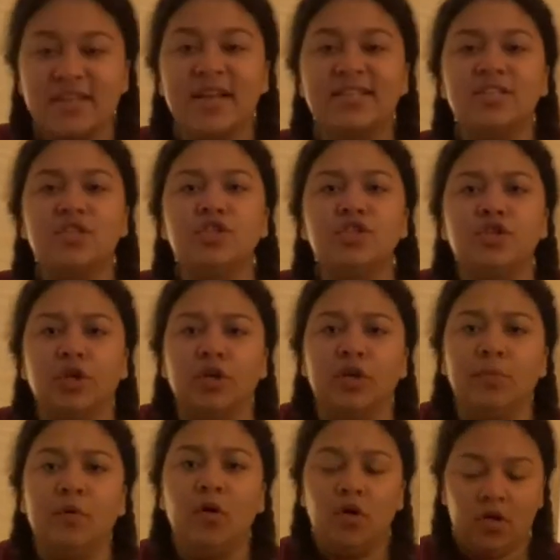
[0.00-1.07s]
nice and
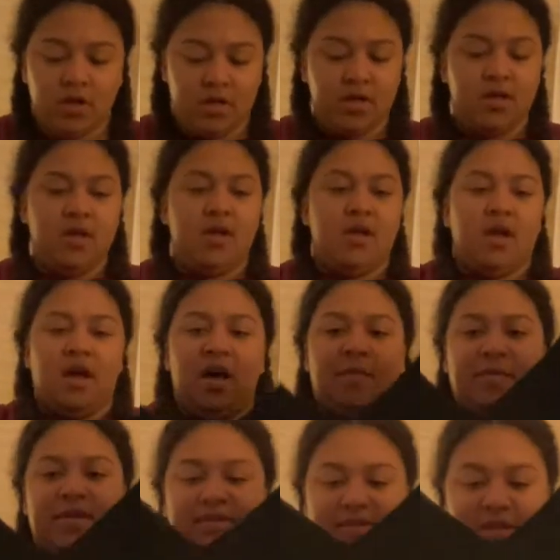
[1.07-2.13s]
durable. Um,
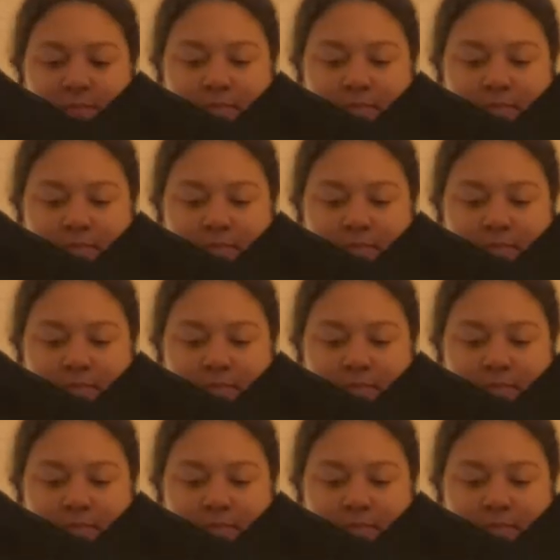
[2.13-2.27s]
and it's like a